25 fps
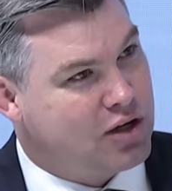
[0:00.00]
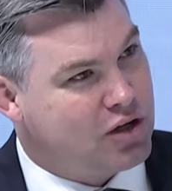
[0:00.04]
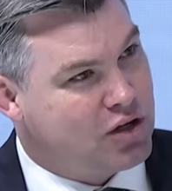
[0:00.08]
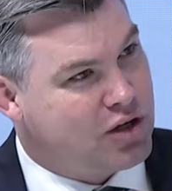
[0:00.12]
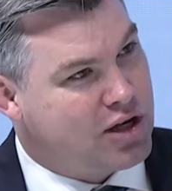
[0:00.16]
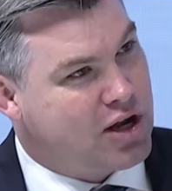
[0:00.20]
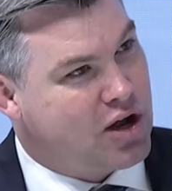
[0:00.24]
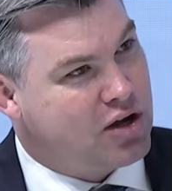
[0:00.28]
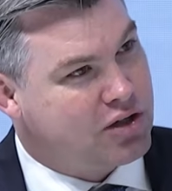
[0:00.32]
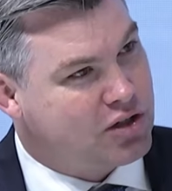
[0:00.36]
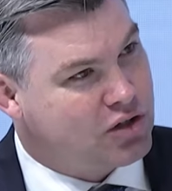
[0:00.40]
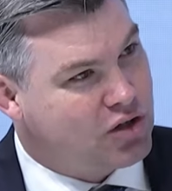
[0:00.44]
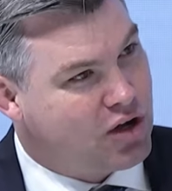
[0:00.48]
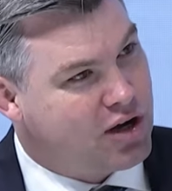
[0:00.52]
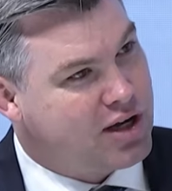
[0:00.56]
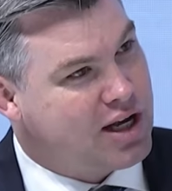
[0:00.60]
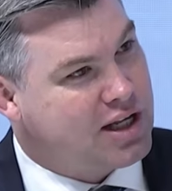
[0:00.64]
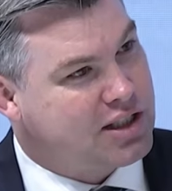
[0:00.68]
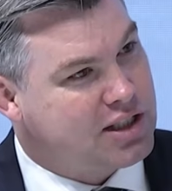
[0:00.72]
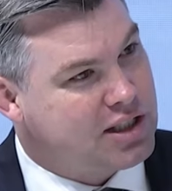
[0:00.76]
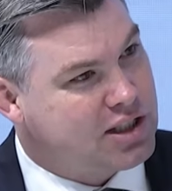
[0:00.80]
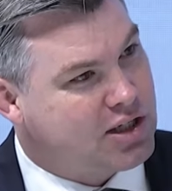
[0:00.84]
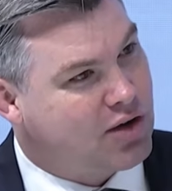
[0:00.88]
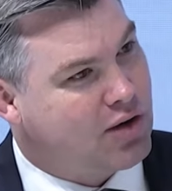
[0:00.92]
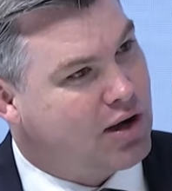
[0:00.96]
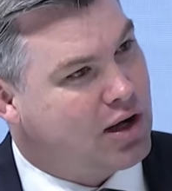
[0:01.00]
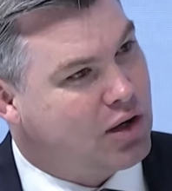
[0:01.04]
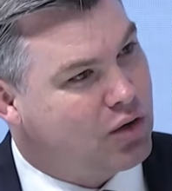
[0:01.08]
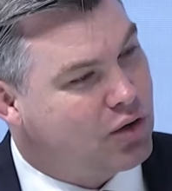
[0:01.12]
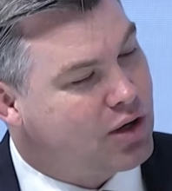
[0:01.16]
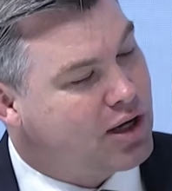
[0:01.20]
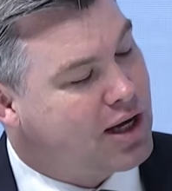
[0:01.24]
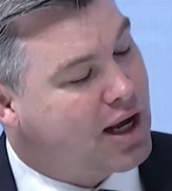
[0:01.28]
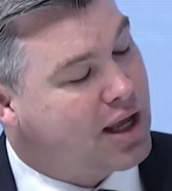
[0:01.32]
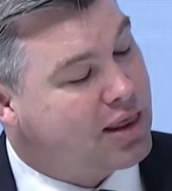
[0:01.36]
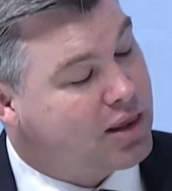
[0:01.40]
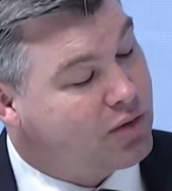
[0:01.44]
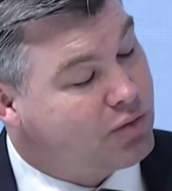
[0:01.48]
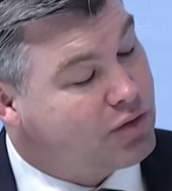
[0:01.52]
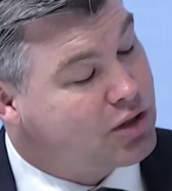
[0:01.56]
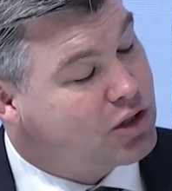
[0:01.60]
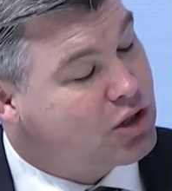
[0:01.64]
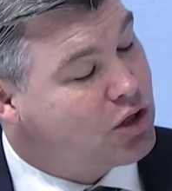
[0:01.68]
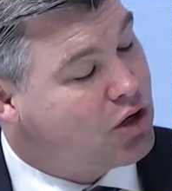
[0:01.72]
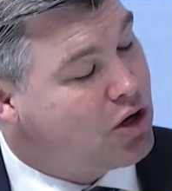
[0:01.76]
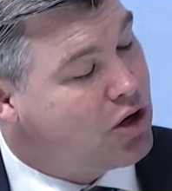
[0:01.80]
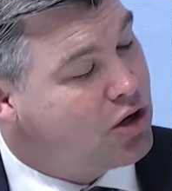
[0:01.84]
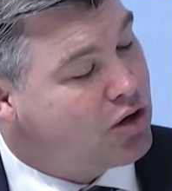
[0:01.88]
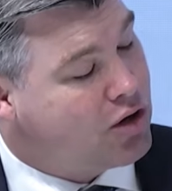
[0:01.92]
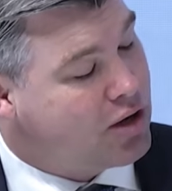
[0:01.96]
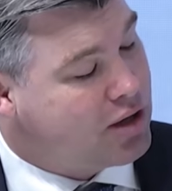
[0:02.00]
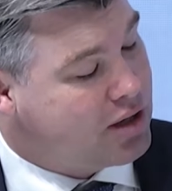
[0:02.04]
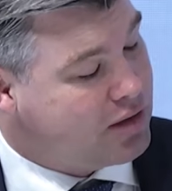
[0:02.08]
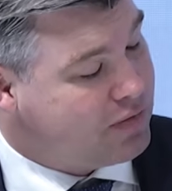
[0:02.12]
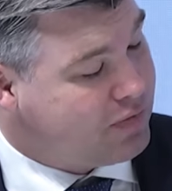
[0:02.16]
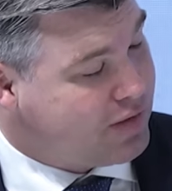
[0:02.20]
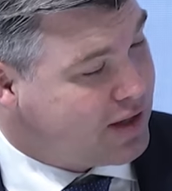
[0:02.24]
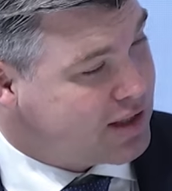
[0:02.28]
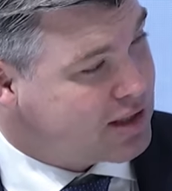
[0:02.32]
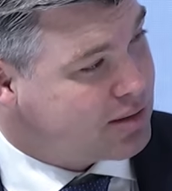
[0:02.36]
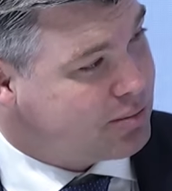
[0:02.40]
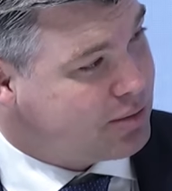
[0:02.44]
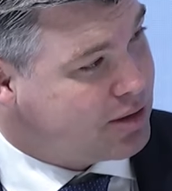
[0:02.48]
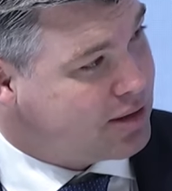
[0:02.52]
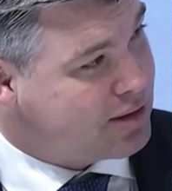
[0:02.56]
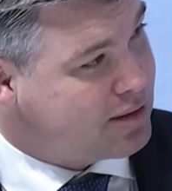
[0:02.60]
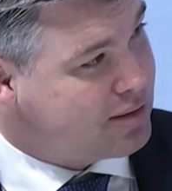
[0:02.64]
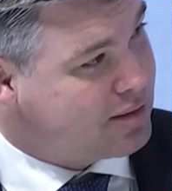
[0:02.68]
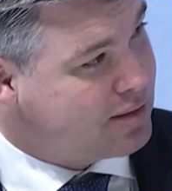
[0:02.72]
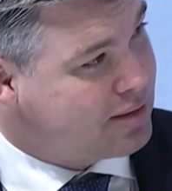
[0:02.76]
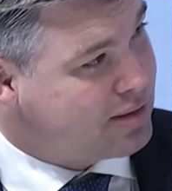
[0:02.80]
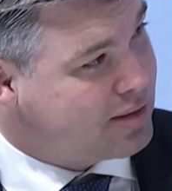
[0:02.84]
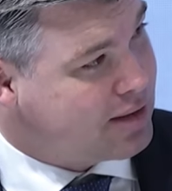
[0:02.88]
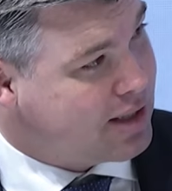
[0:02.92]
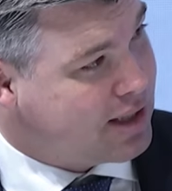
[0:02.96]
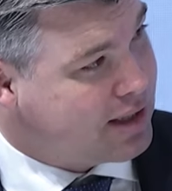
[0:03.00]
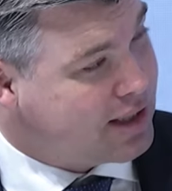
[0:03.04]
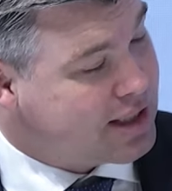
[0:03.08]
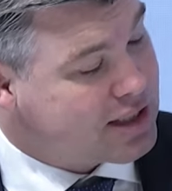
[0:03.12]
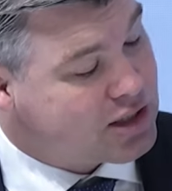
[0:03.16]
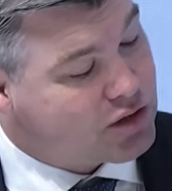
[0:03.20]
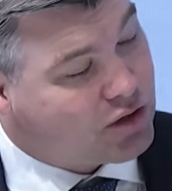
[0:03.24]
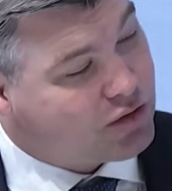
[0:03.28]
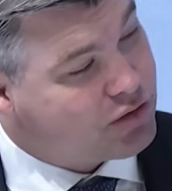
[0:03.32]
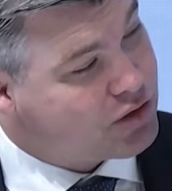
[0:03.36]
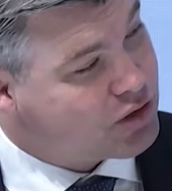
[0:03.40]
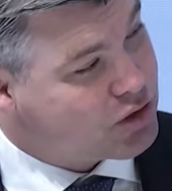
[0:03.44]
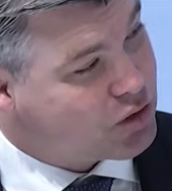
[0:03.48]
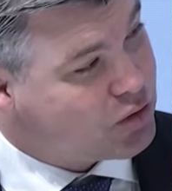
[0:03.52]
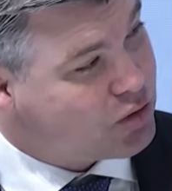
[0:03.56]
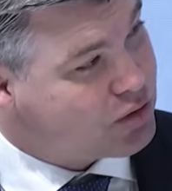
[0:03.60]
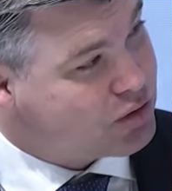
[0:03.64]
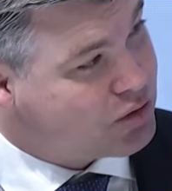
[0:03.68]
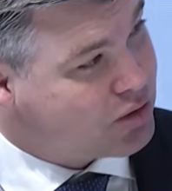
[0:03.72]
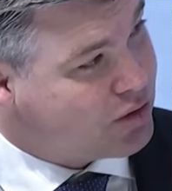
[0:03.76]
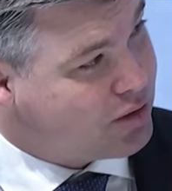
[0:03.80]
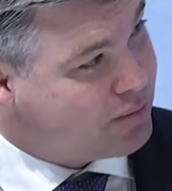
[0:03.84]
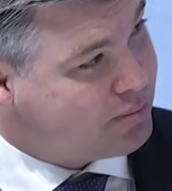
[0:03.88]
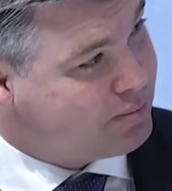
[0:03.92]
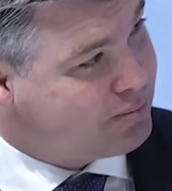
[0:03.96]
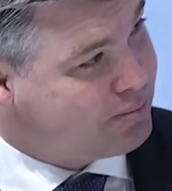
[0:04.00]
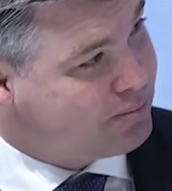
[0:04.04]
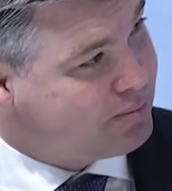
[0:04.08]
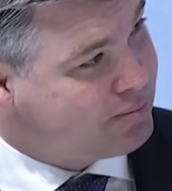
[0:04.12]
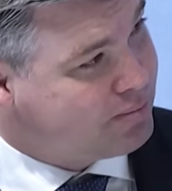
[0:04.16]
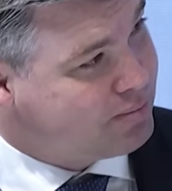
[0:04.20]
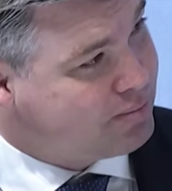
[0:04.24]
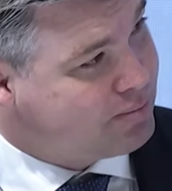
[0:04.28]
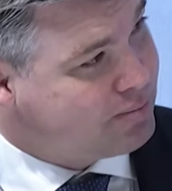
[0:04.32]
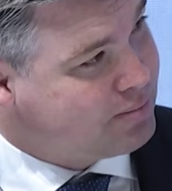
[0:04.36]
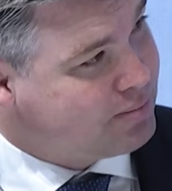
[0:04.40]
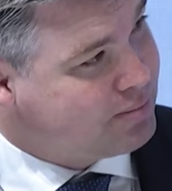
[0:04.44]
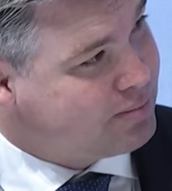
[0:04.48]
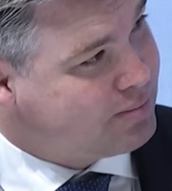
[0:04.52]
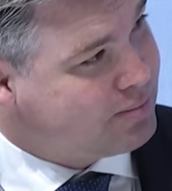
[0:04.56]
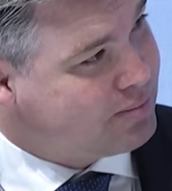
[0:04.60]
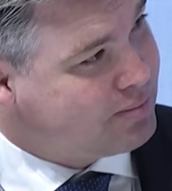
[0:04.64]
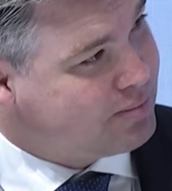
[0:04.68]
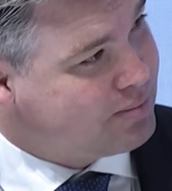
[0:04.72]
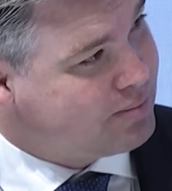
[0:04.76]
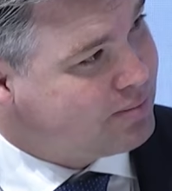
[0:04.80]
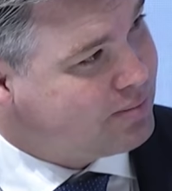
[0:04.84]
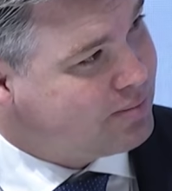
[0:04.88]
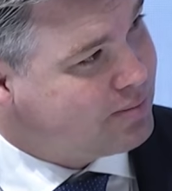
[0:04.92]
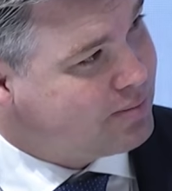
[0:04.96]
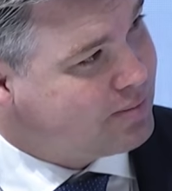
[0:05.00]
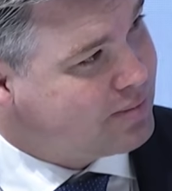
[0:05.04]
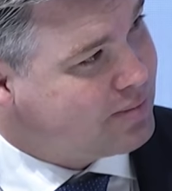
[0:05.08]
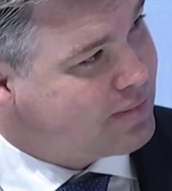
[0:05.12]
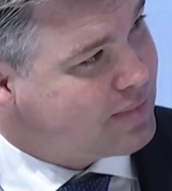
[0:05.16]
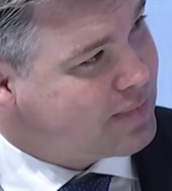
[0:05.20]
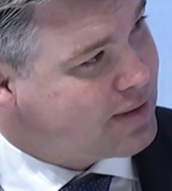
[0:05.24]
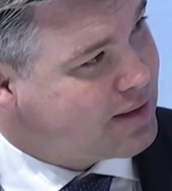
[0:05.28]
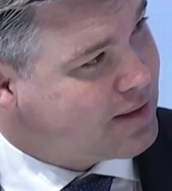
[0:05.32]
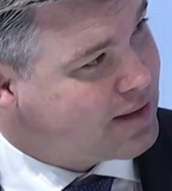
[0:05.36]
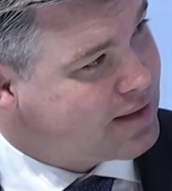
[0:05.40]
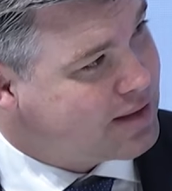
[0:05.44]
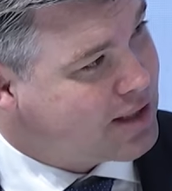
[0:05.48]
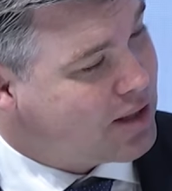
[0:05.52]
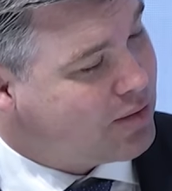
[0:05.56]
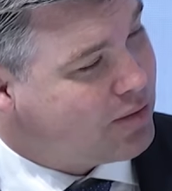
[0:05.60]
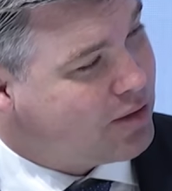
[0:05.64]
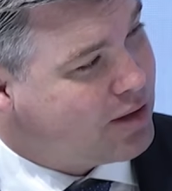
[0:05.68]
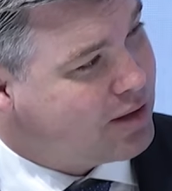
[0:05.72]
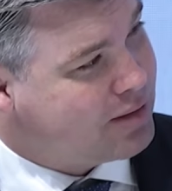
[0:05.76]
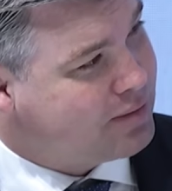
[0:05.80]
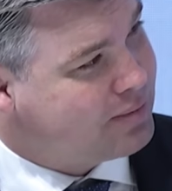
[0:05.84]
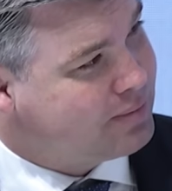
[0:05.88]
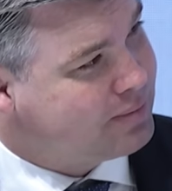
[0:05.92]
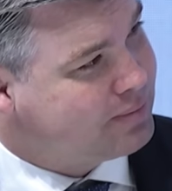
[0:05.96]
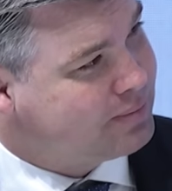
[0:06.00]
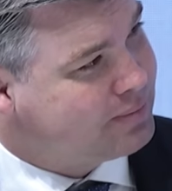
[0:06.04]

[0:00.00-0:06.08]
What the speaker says: not necessarily looking at the return on investment, at least not in the short term. Is that right?